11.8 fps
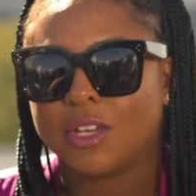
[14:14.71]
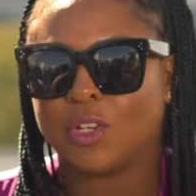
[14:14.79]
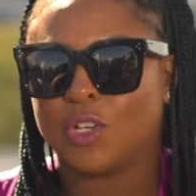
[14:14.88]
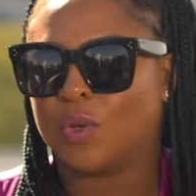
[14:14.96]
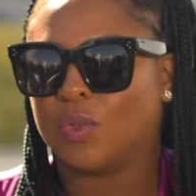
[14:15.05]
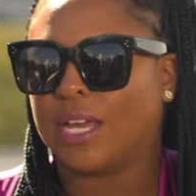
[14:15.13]

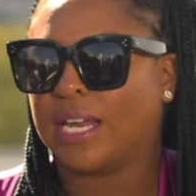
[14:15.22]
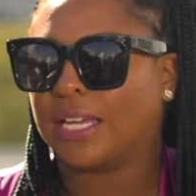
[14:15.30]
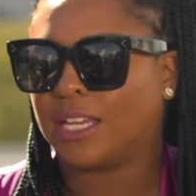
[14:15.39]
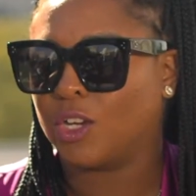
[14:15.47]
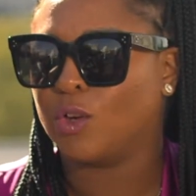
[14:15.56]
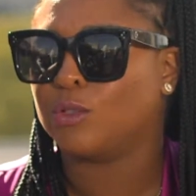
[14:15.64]
that I
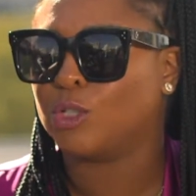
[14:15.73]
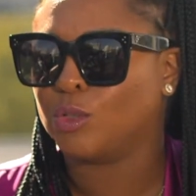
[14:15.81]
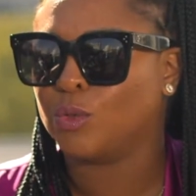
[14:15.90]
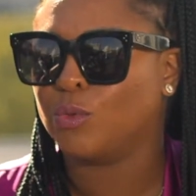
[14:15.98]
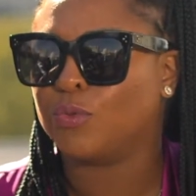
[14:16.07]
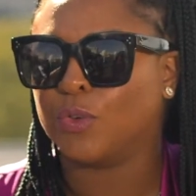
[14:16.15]
could go
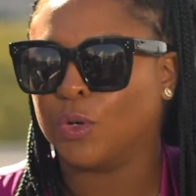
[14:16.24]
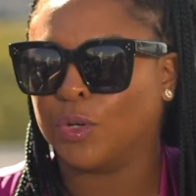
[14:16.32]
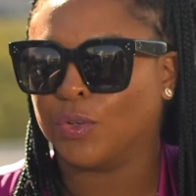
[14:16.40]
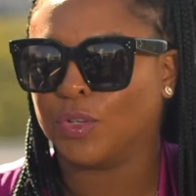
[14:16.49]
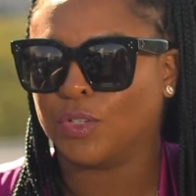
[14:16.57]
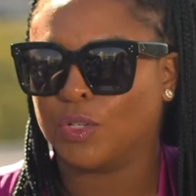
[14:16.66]
to
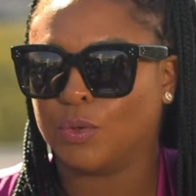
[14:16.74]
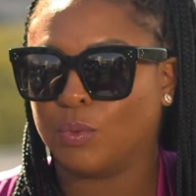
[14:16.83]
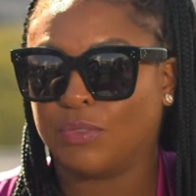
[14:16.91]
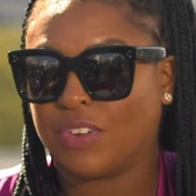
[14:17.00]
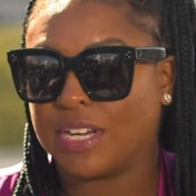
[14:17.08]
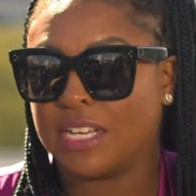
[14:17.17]
for,
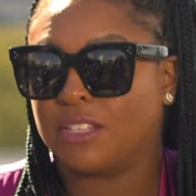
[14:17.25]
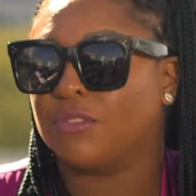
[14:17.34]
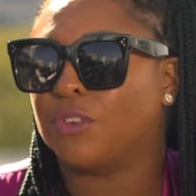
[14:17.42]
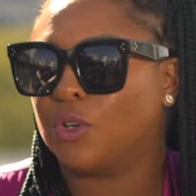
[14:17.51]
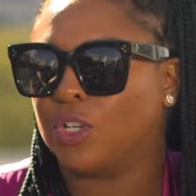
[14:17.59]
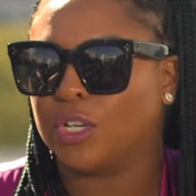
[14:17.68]
if I need to
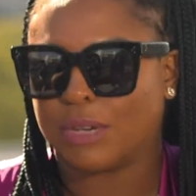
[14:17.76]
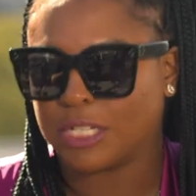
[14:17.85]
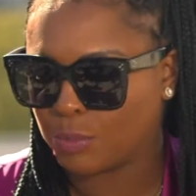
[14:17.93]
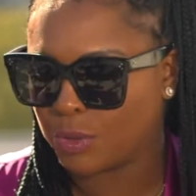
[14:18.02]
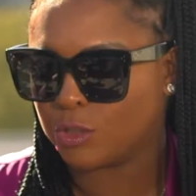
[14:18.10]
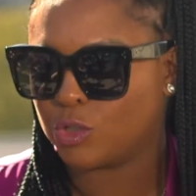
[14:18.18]
feel good, my
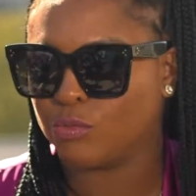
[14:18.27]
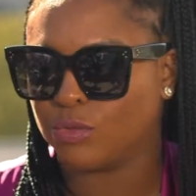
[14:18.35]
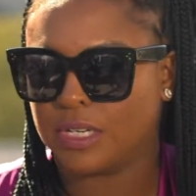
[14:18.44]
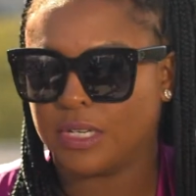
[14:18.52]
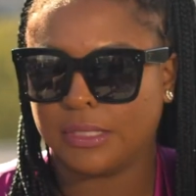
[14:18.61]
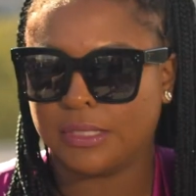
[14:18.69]
spiritual
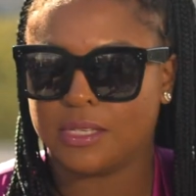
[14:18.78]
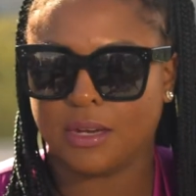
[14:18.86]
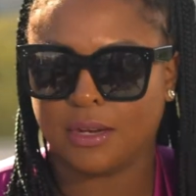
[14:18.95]
readings.